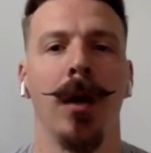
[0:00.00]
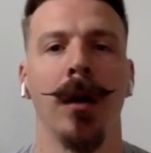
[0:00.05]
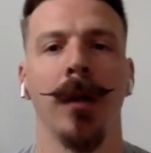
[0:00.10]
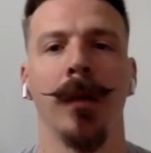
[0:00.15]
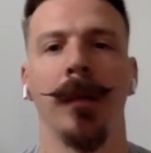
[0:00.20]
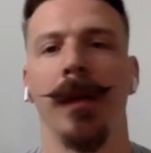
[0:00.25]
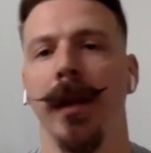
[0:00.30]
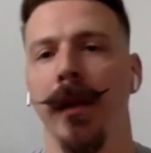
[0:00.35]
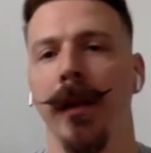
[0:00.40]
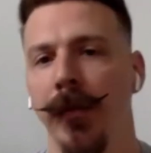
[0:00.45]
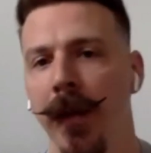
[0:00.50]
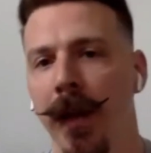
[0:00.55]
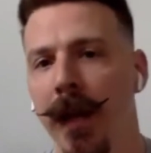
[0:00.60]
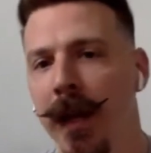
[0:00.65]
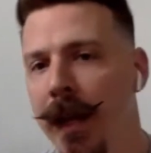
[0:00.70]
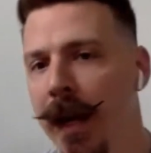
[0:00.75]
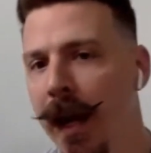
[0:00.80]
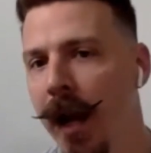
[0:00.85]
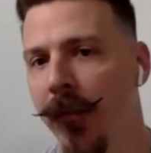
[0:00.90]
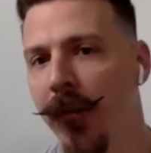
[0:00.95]
But if
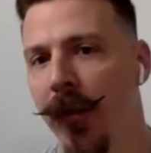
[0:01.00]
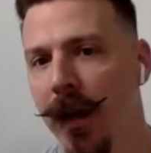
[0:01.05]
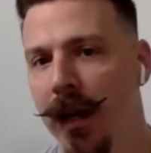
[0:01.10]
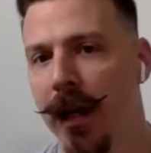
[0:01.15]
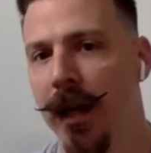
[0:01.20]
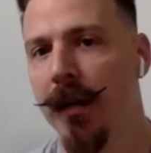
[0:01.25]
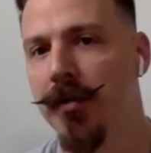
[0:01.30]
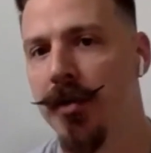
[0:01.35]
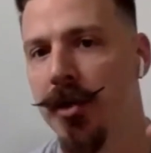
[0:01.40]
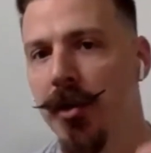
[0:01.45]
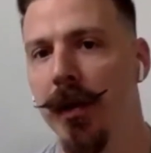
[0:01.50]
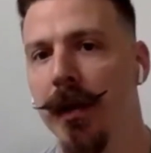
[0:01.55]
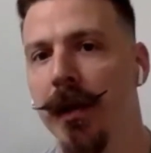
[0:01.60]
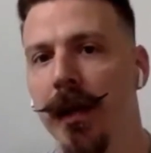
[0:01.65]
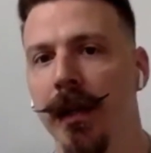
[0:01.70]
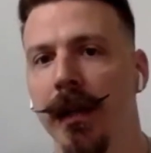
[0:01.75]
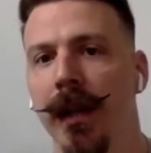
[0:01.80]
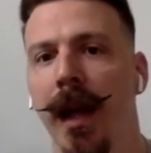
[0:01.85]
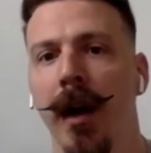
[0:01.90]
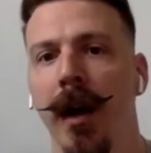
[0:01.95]
it keeps
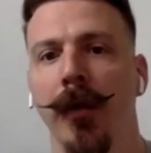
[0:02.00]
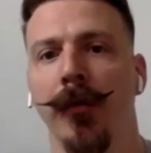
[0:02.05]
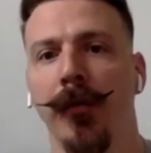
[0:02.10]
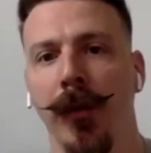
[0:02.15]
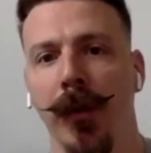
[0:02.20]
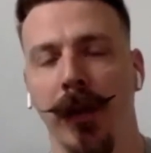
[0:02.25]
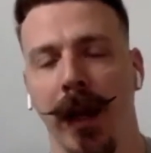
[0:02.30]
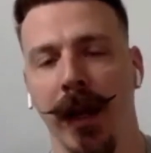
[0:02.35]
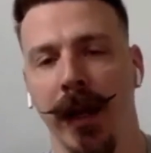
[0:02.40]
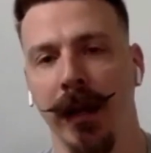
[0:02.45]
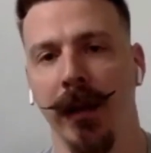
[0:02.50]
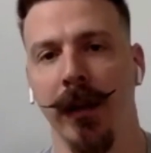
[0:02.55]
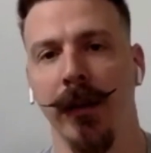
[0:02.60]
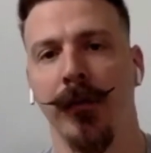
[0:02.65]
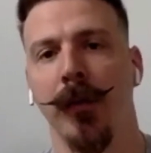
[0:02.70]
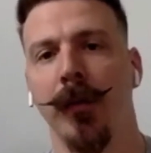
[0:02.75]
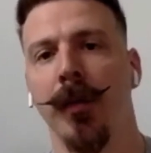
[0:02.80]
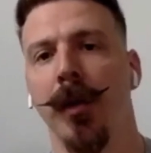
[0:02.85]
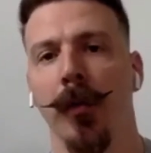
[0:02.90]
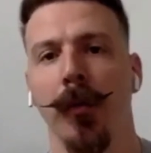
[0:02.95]
trending down for like it did
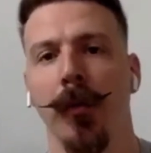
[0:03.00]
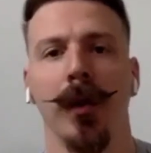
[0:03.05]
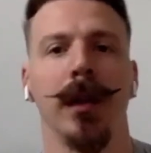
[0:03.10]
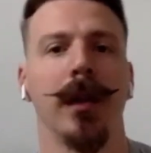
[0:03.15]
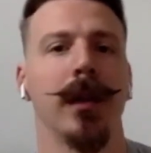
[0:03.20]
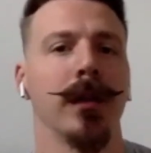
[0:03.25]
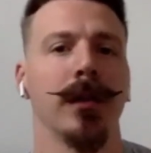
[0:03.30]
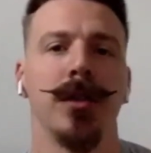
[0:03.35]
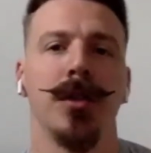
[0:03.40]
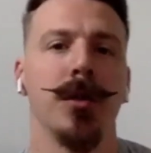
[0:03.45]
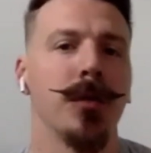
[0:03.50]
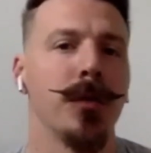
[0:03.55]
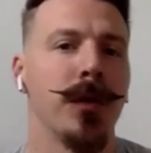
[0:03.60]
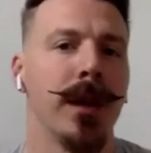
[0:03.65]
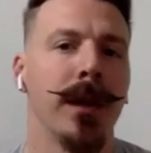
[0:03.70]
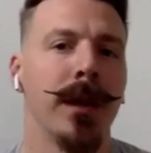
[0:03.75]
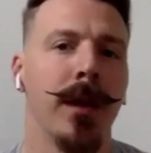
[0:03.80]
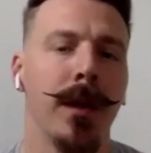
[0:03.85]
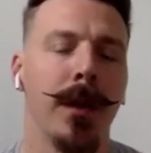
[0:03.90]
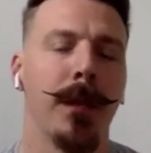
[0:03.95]
from year 1 to year 2,
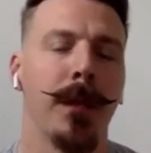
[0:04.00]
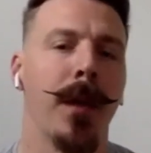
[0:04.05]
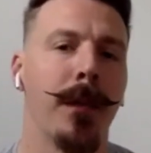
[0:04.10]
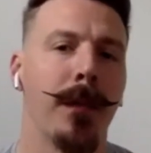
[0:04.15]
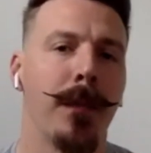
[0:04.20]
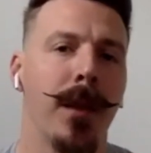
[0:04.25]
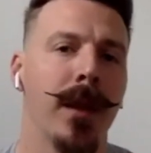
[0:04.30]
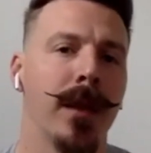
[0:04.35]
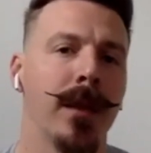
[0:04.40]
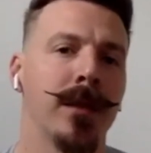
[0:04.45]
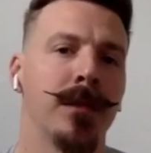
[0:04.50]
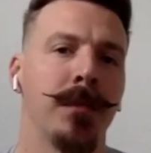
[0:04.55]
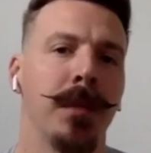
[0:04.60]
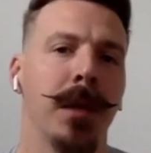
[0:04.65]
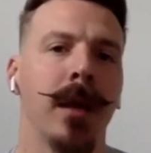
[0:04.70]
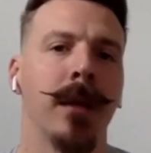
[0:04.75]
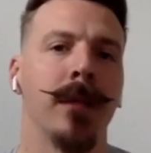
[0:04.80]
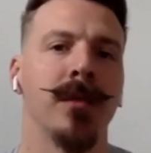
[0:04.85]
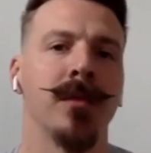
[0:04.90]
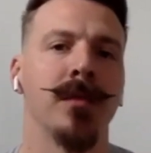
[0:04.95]
then it
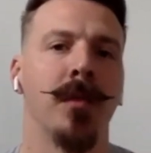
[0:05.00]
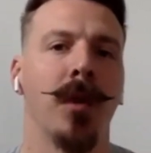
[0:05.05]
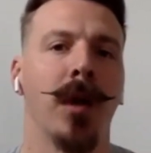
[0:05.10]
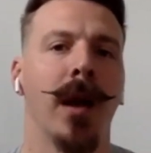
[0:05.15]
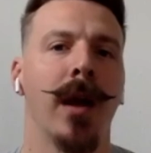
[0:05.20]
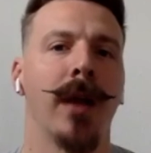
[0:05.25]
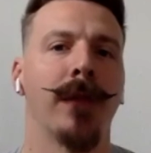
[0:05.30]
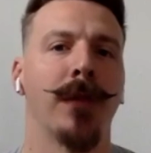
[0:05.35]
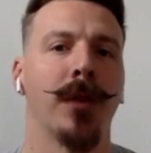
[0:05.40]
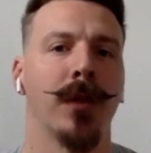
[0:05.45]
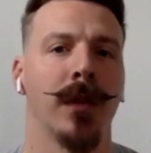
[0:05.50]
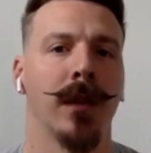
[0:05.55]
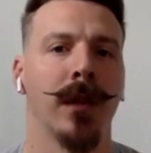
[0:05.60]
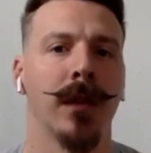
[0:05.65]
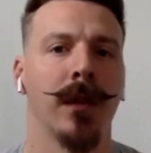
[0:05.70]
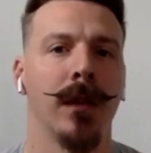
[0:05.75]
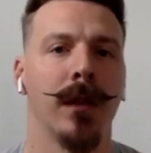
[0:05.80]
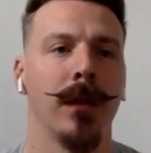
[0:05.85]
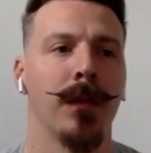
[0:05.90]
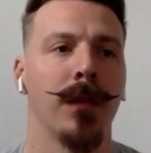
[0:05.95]
becomes more effort
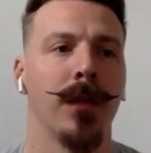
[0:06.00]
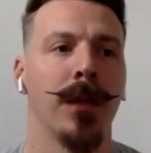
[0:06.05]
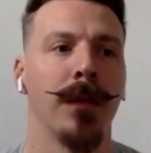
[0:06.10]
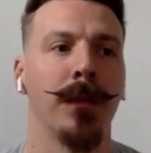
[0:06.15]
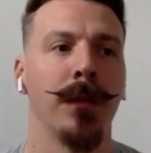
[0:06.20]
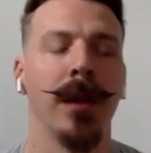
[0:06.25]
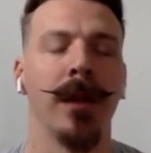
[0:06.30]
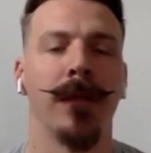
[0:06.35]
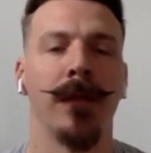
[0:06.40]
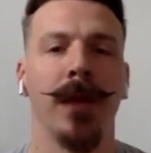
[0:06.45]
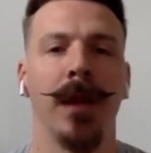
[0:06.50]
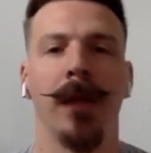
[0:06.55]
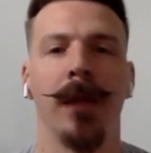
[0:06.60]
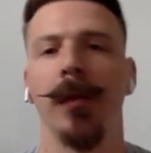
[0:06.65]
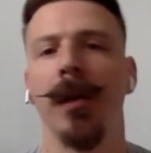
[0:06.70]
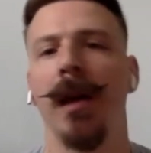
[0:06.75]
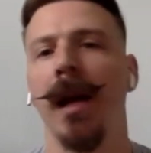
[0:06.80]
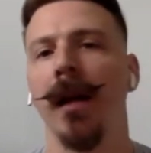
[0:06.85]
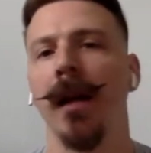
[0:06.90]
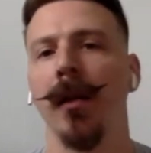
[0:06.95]
than the benefit, and
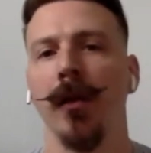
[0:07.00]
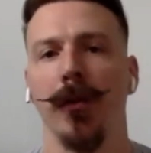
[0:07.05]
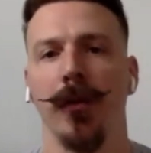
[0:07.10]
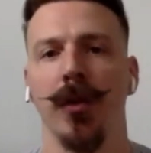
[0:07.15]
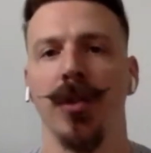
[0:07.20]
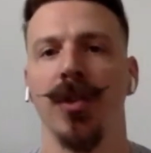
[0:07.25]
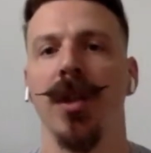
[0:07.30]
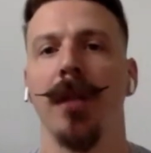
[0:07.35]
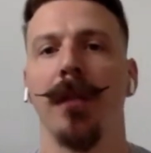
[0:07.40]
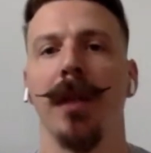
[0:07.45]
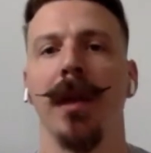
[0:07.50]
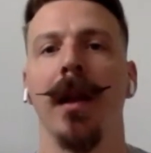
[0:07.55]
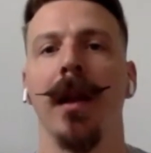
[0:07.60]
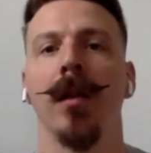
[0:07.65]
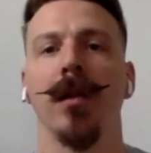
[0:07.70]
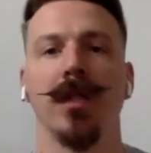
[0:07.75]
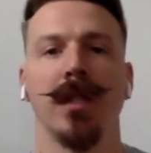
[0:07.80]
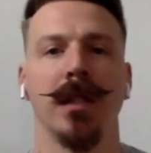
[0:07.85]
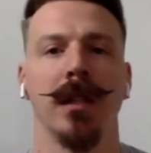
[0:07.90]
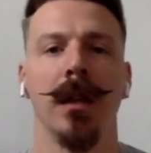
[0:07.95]
we got to look for something
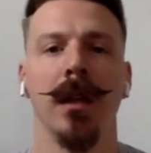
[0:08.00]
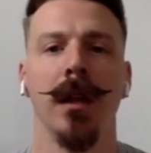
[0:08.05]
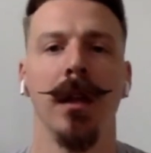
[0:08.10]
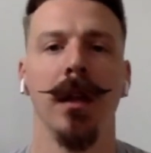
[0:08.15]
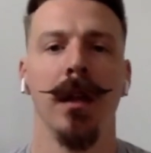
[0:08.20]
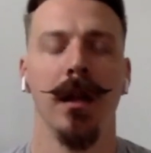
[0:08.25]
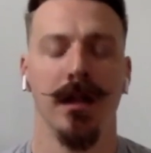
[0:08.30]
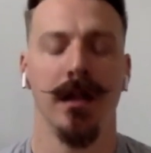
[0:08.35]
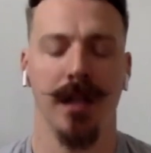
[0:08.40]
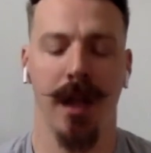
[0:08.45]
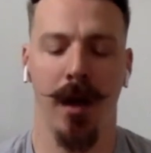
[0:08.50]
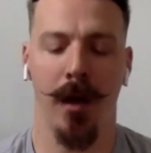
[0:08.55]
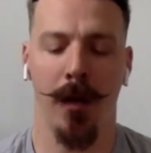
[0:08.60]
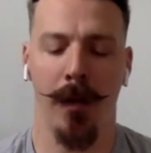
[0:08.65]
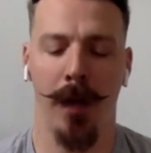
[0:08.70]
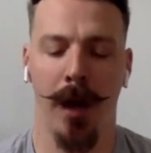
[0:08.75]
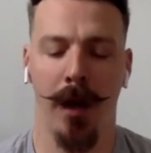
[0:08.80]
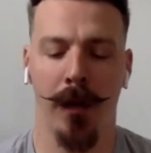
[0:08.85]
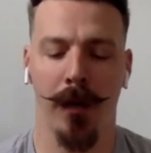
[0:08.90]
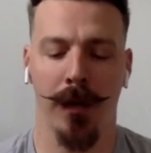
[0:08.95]
else to
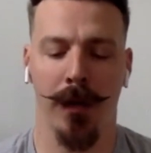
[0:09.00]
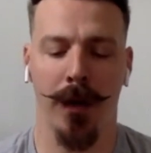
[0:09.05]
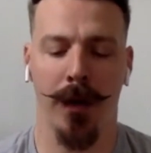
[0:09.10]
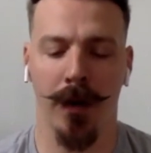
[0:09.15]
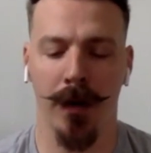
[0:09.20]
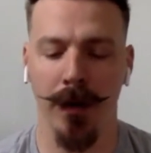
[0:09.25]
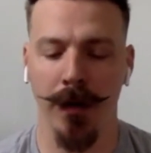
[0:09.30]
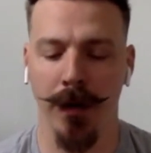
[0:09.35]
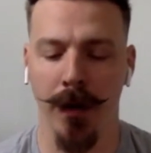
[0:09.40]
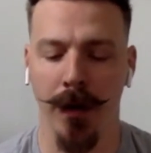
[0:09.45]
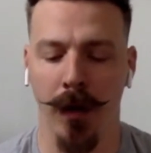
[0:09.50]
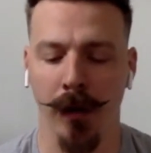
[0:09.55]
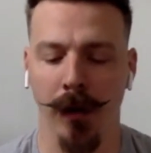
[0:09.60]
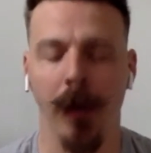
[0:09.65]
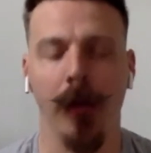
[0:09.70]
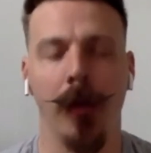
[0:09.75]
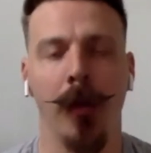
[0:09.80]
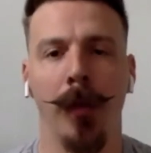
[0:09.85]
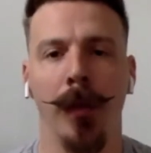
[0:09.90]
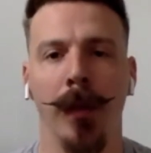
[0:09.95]
help out with our our
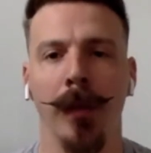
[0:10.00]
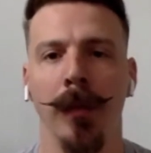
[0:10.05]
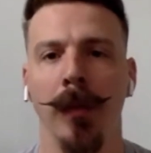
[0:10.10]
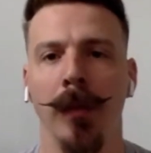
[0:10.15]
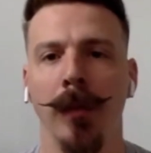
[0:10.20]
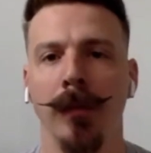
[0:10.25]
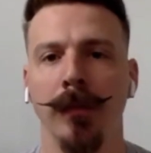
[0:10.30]
local people.